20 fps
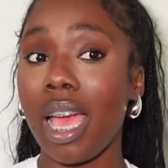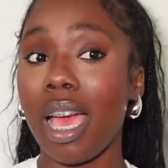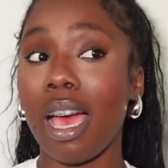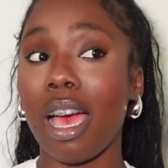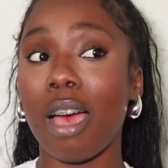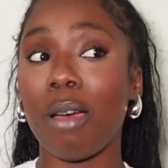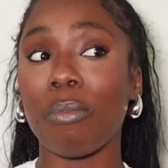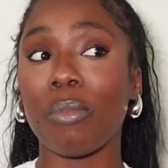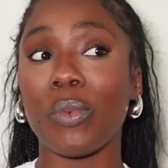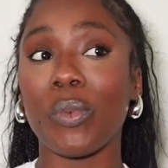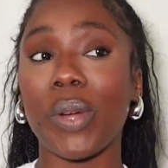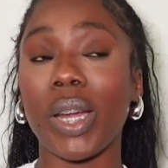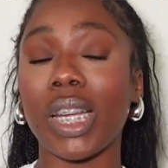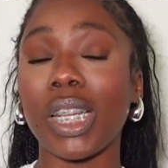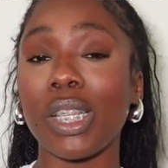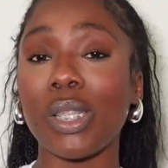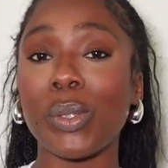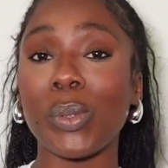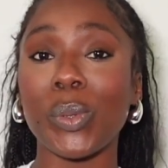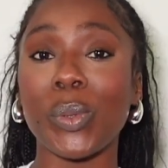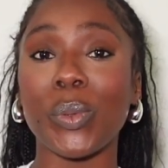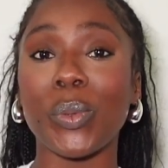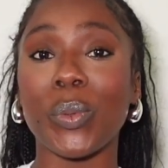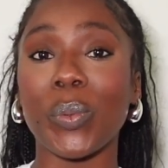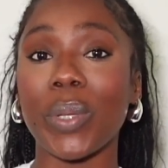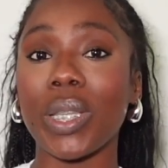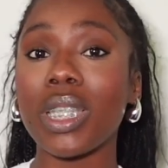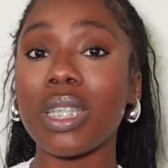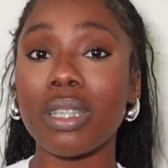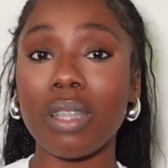I'm ready to
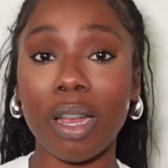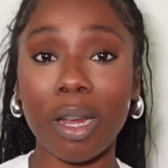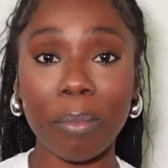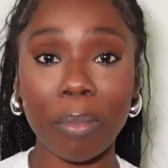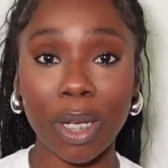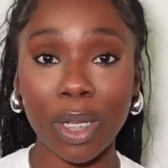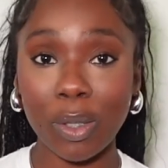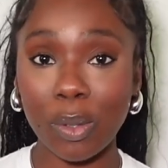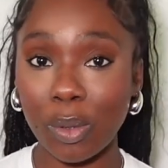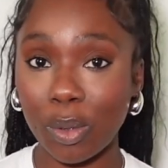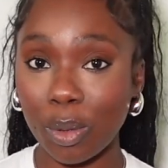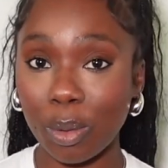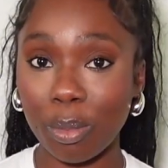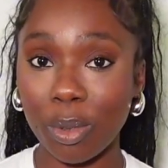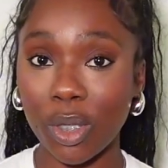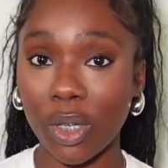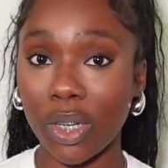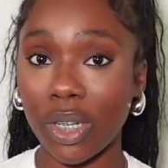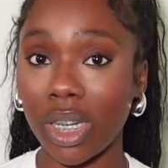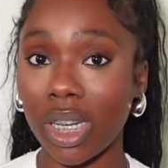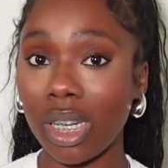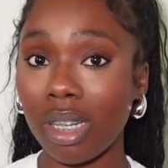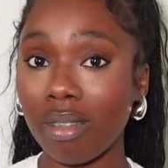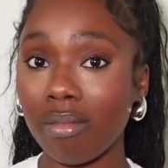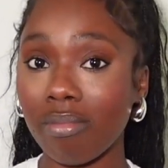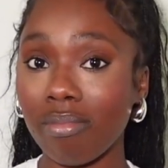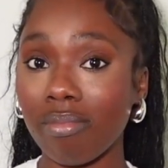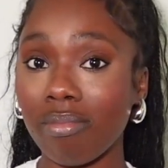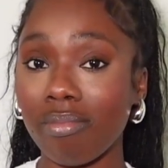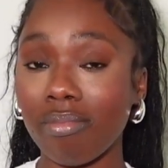restart my YouTube journey.
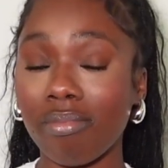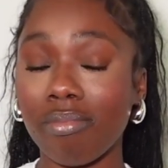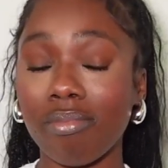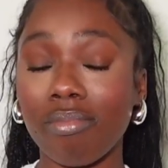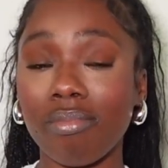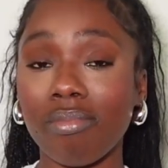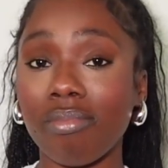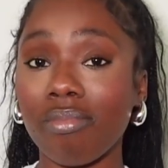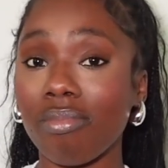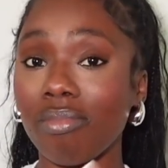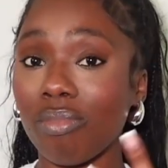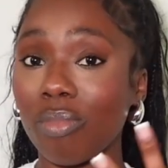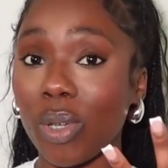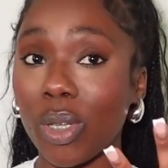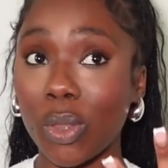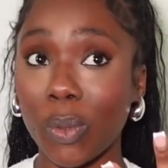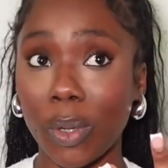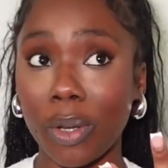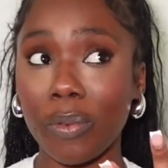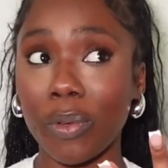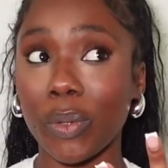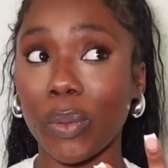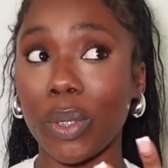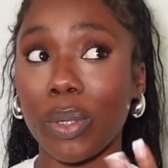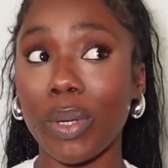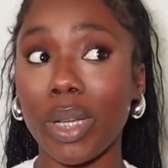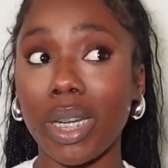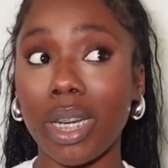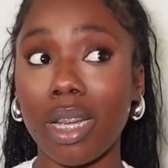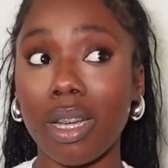We 3 for 3
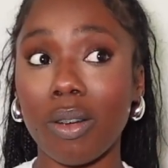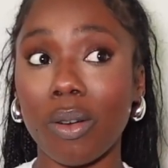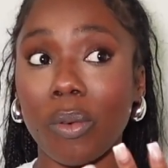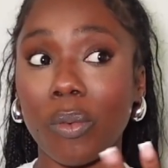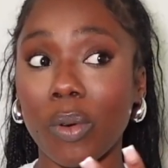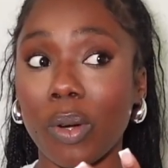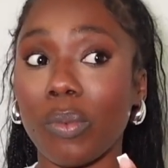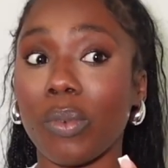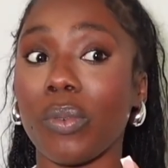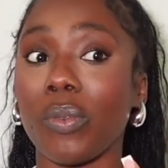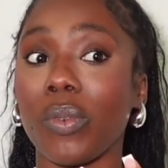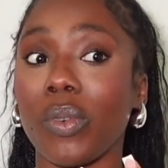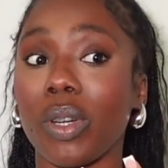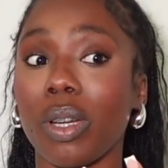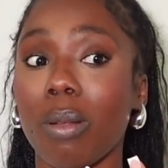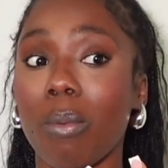right now, or 4 for 4?